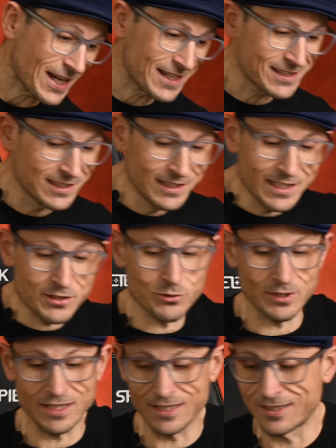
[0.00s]
has
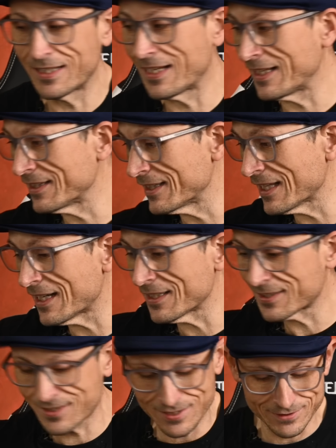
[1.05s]
literally, in the
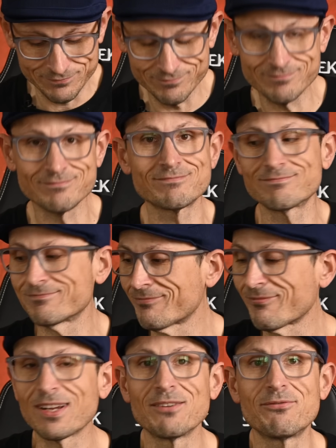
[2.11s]
last
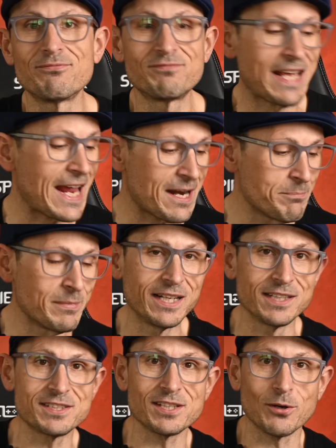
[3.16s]
10 minutes,